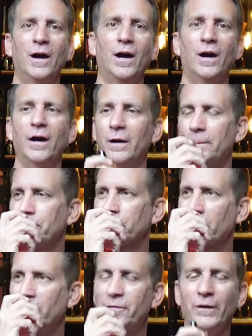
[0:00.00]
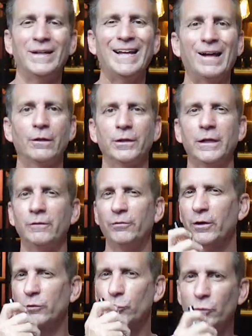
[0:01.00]
Uh, very elegant,
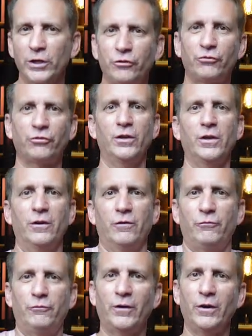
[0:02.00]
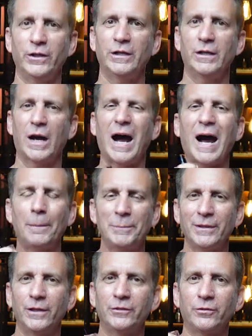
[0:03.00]
very rich, very
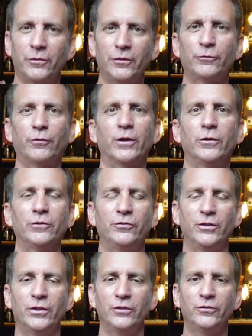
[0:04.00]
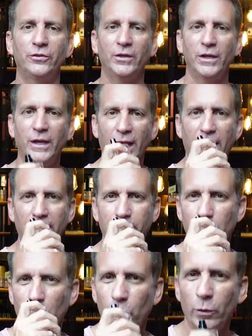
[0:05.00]
opulent this fragrance is. And
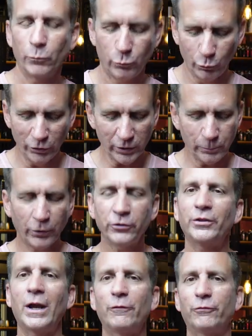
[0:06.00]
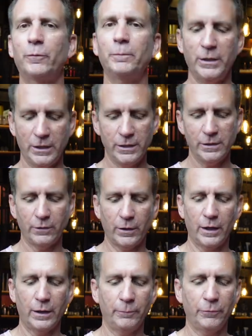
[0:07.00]
what really brings it out for me,
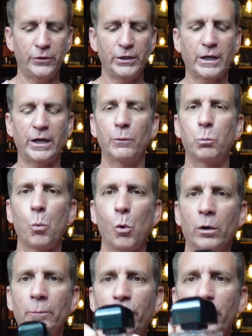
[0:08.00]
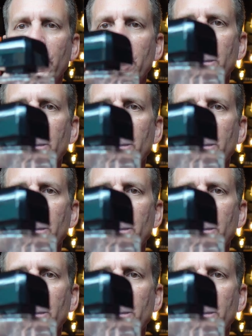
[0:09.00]
um, the kind of warmth